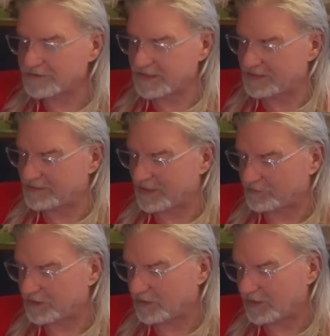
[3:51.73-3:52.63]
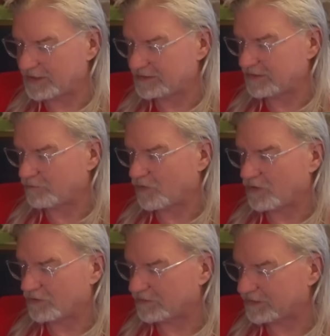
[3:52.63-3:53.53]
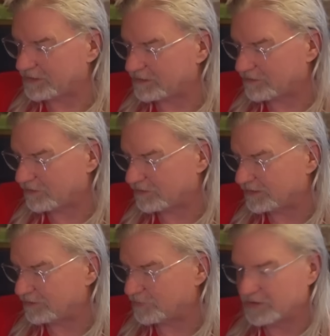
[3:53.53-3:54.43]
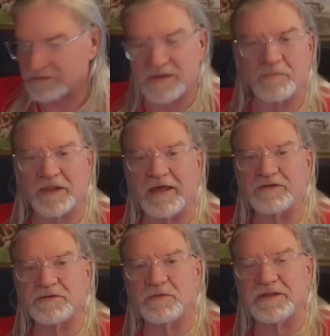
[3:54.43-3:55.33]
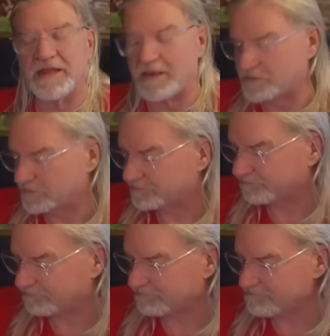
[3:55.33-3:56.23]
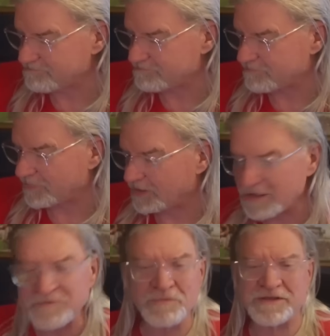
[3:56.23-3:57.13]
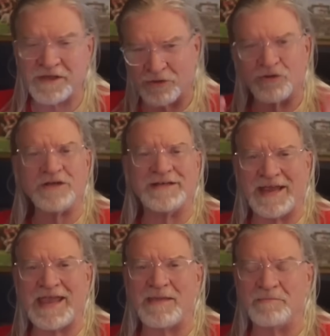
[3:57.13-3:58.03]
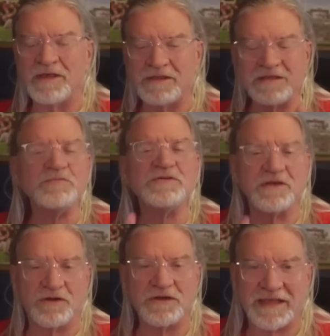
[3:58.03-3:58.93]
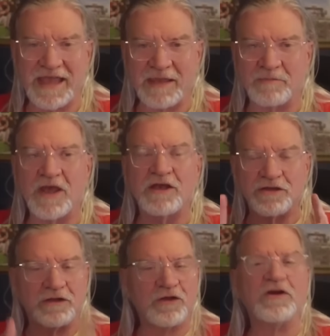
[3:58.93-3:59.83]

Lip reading: Dowdell. I got that wrong earlier because I'm lousy with names. This was a good name. This was a good game to learn a